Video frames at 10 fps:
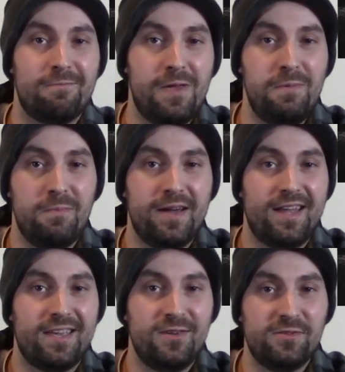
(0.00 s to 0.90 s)
people might
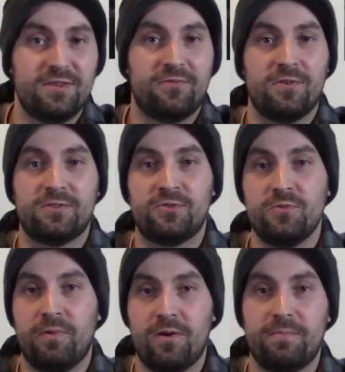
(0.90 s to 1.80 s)
not use it for its
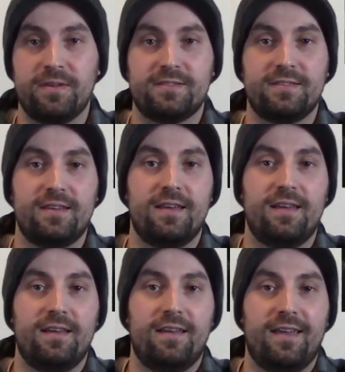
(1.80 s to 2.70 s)
true purpose.
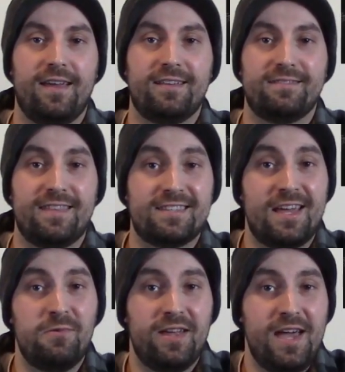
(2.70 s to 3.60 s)
And that's
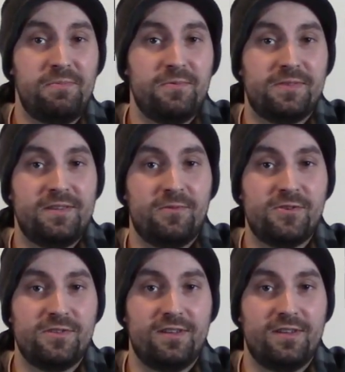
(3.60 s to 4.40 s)
kind of what happened with the original